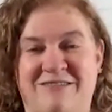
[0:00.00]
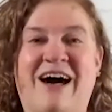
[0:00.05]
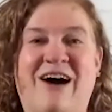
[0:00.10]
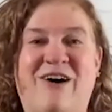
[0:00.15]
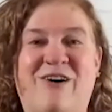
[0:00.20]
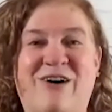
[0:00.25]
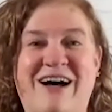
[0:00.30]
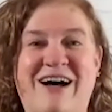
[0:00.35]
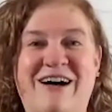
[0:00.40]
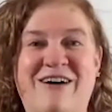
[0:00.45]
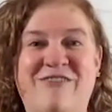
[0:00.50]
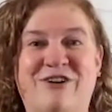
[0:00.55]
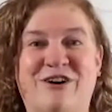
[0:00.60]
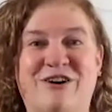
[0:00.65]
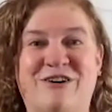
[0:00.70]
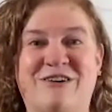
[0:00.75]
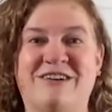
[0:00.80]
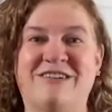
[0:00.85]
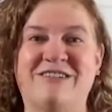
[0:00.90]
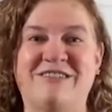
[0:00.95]

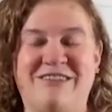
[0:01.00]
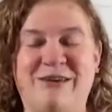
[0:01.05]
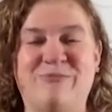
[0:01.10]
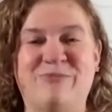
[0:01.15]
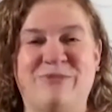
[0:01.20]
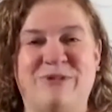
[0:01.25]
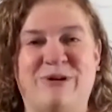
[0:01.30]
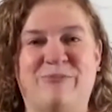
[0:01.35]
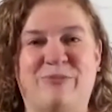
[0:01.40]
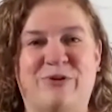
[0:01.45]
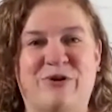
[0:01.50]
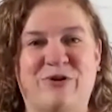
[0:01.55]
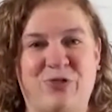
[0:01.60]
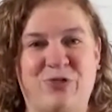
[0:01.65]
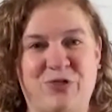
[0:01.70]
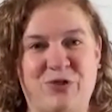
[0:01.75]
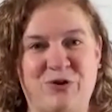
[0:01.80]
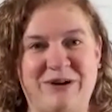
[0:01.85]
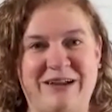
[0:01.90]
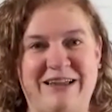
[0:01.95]
However, tip number
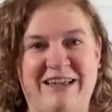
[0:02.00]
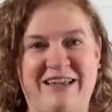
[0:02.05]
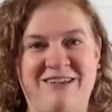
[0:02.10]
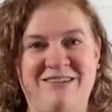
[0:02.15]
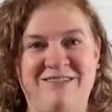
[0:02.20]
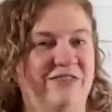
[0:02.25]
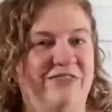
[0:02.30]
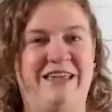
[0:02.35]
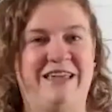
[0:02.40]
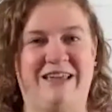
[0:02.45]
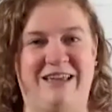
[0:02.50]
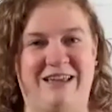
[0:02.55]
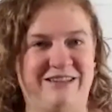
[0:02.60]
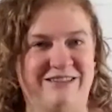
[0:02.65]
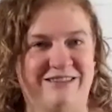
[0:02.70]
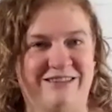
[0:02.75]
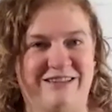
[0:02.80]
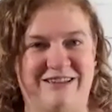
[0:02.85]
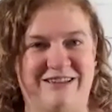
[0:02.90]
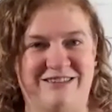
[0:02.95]
3, the
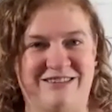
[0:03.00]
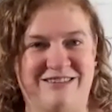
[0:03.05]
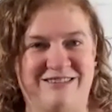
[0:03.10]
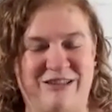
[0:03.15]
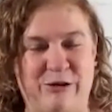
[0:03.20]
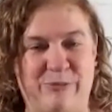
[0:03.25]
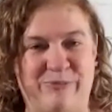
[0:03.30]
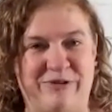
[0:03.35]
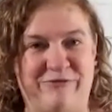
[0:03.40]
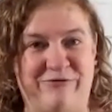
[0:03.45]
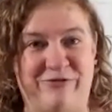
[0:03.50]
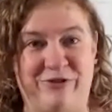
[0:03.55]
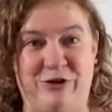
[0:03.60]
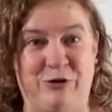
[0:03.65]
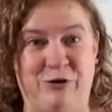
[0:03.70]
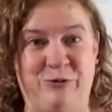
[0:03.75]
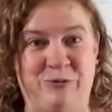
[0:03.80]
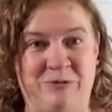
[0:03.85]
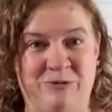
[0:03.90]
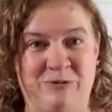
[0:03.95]
easiest tip if
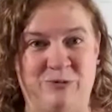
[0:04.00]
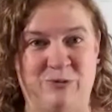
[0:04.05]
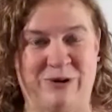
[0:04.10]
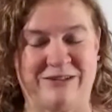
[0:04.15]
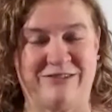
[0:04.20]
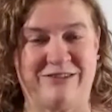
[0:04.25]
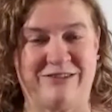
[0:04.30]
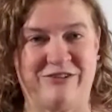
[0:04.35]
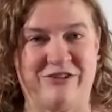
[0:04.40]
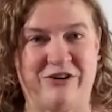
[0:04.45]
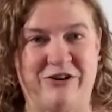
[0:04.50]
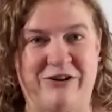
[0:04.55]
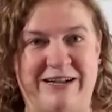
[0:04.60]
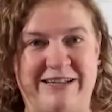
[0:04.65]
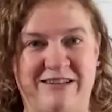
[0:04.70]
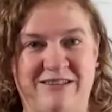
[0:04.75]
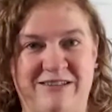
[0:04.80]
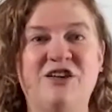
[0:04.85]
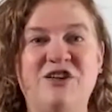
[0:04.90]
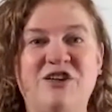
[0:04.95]
you want to do
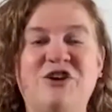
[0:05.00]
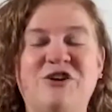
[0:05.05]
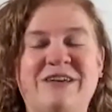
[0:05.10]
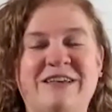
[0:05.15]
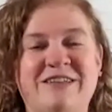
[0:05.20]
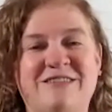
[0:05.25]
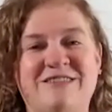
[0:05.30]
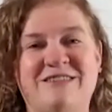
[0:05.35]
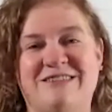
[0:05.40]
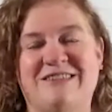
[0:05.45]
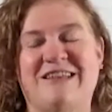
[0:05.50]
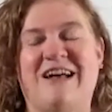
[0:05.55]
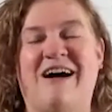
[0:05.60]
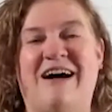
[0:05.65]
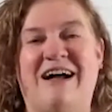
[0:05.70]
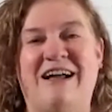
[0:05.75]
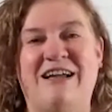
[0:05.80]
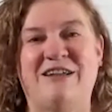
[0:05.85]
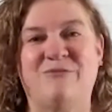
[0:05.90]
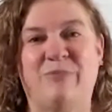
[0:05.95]
it, you can
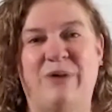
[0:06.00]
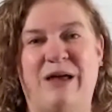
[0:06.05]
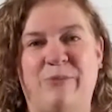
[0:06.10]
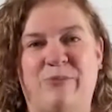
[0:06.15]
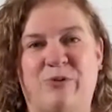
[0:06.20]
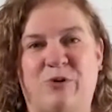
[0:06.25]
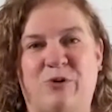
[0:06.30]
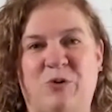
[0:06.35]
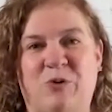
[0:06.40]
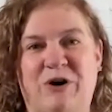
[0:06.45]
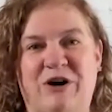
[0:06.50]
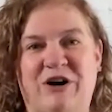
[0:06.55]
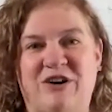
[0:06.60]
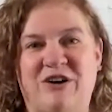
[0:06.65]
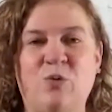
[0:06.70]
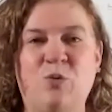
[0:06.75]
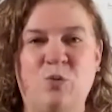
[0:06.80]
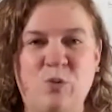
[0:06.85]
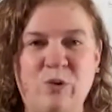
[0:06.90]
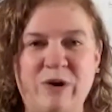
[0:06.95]
sign paperwork
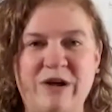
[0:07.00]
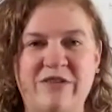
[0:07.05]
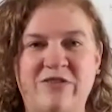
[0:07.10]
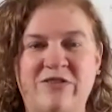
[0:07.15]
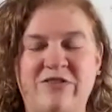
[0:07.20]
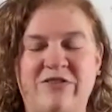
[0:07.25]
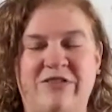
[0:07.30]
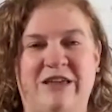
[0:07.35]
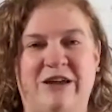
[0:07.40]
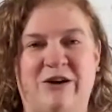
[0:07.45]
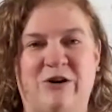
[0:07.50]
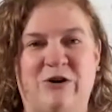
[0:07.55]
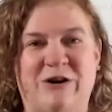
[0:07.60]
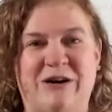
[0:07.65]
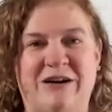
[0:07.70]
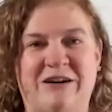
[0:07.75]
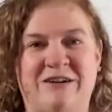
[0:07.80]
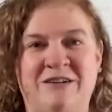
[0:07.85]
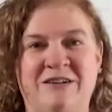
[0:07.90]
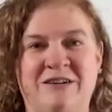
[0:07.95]
with
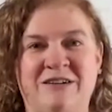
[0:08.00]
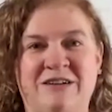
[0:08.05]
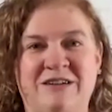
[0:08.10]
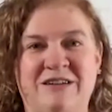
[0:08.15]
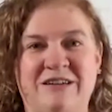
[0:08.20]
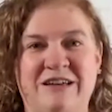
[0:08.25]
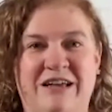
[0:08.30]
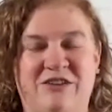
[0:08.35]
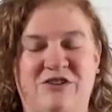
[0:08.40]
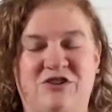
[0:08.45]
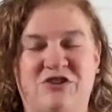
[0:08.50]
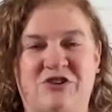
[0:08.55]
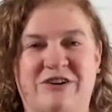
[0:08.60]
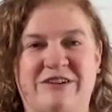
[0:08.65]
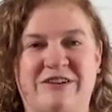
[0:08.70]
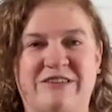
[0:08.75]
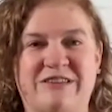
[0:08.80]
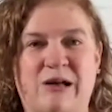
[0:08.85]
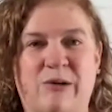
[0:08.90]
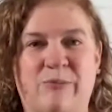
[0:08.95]
your
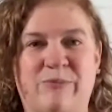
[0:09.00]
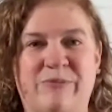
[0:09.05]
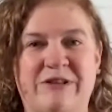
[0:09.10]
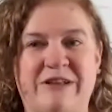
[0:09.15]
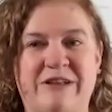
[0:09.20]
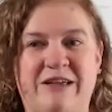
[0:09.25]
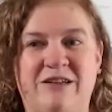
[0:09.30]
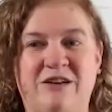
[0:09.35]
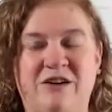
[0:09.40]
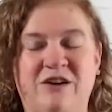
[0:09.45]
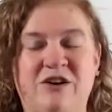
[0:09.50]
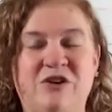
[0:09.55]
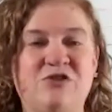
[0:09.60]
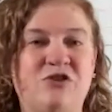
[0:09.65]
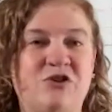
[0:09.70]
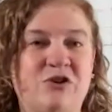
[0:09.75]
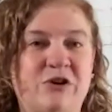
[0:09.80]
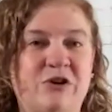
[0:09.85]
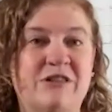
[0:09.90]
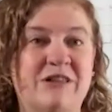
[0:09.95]
insurance company
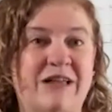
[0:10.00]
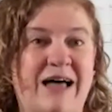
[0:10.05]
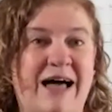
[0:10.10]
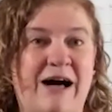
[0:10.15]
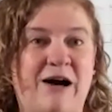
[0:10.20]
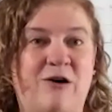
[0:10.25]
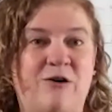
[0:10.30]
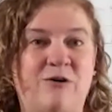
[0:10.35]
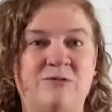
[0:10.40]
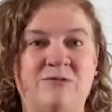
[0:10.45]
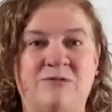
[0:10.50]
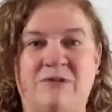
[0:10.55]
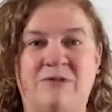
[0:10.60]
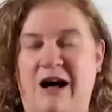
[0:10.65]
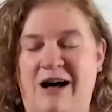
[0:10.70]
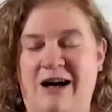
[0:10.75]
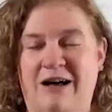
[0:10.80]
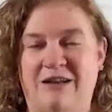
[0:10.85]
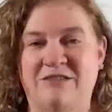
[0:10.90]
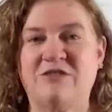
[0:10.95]
to allow
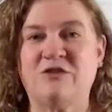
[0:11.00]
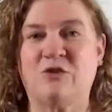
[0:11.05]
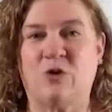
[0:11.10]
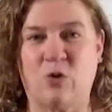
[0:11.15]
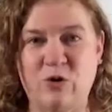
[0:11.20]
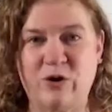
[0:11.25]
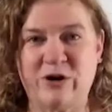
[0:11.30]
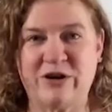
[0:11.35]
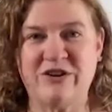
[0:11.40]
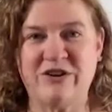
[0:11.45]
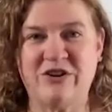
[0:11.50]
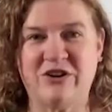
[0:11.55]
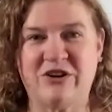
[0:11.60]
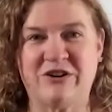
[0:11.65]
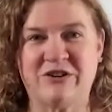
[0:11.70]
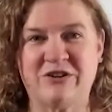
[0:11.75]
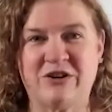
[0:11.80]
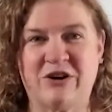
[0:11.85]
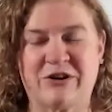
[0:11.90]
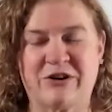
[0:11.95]
us or
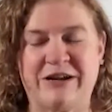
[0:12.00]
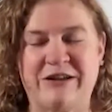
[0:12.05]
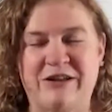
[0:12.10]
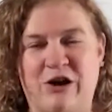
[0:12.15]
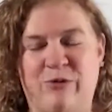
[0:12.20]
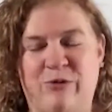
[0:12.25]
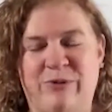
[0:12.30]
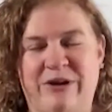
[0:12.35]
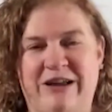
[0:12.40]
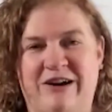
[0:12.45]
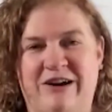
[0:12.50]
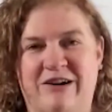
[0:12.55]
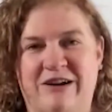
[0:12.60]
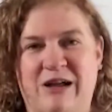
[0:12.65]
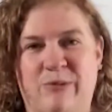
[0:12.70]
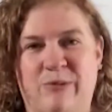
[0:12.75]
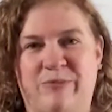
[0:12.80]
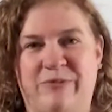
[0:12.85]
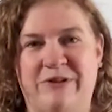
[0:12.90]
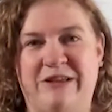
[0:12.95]
your current home care
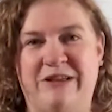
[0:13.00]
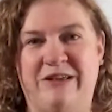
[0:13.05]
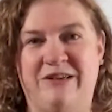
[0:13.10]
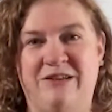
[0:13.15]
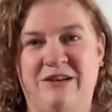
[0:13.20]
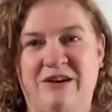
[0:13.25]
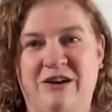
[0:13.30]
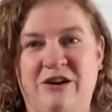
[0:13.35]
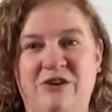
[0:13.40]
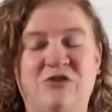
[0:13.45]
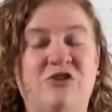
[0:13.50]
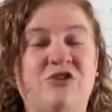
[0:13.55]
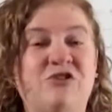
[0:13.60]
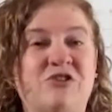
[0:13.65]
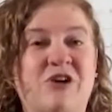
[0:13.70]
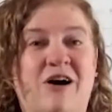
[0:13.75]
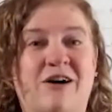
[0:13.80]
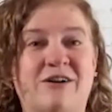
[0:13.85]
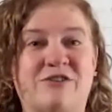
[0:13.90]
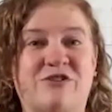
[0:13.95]
company to
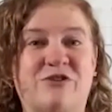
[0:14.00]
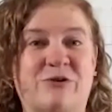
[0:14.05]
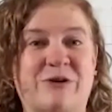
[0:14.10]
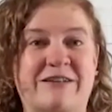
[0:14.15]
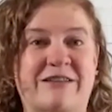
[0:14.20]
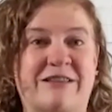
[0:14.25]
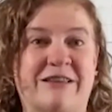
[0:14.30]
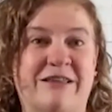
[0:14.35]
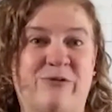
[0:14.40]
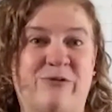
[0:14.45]
talk directly